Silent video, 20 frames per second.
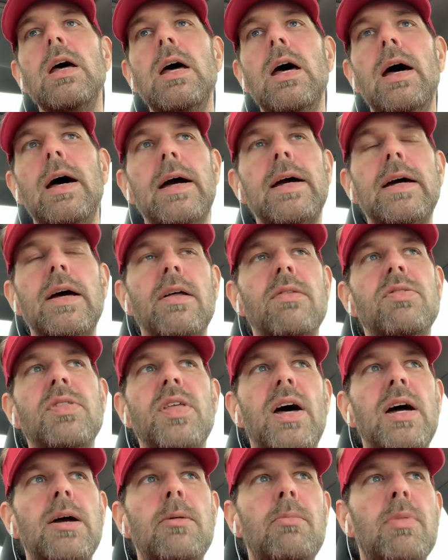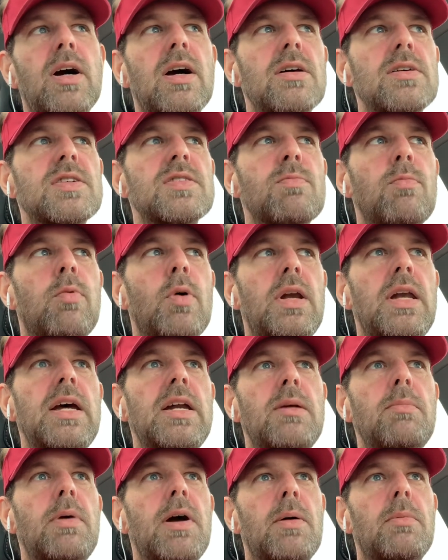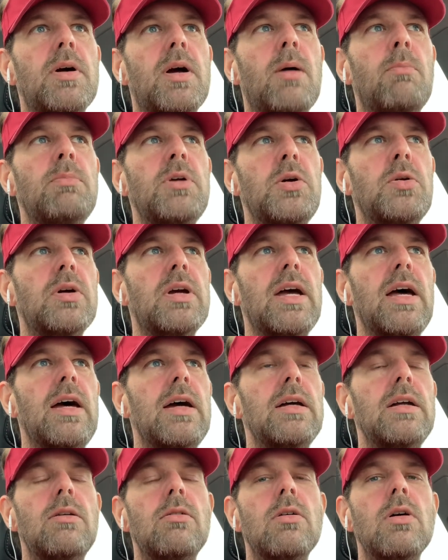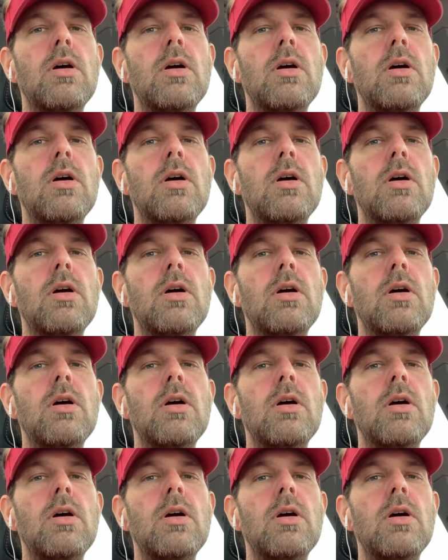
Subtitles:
a good thing, because we need to be able to communicate